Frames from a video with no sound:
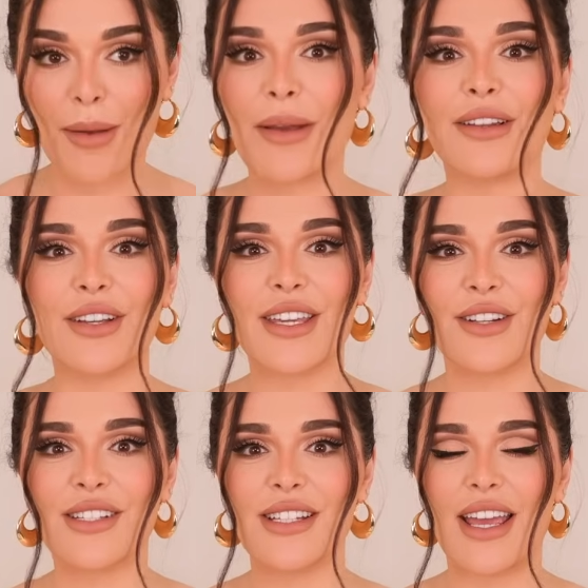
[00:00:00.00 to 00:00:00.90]
by my look
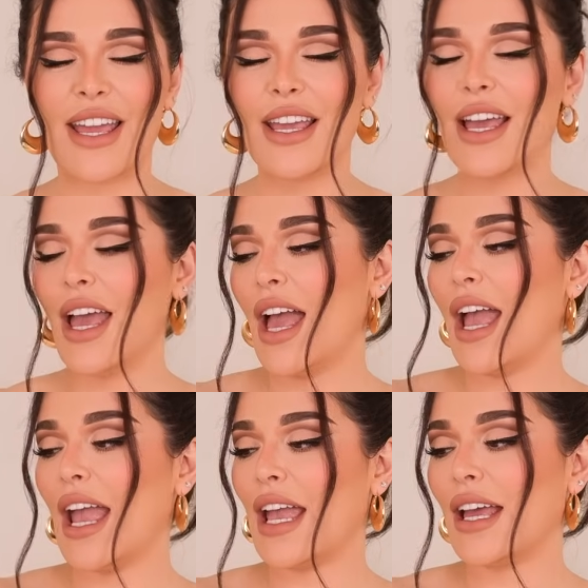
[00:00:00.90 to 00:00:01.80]
here today.
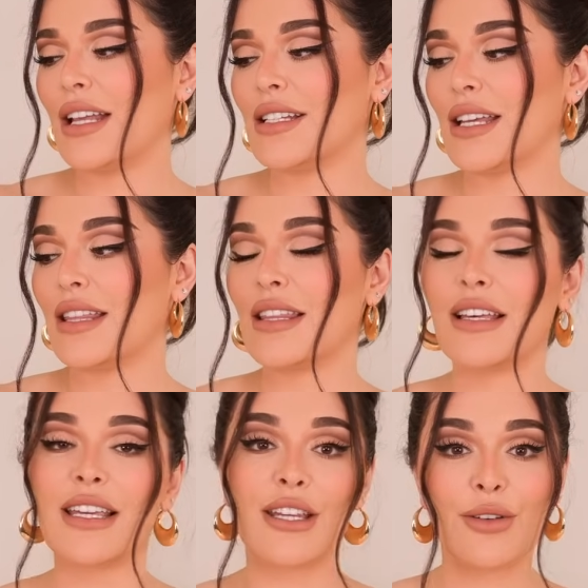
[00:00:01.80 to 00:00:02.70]
And
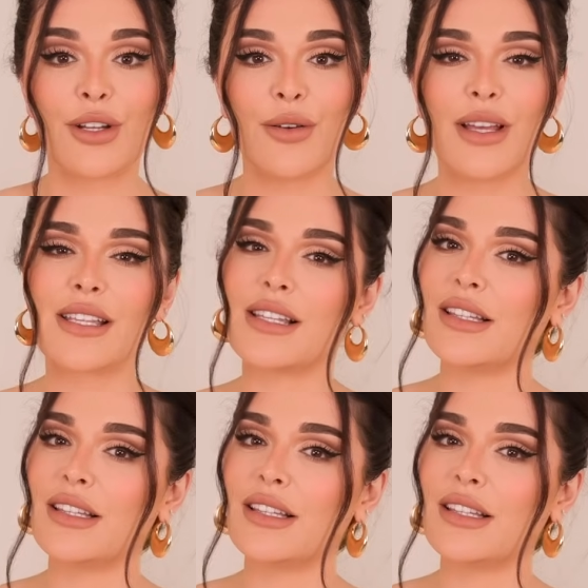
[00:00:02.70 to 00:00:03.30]
the hero note is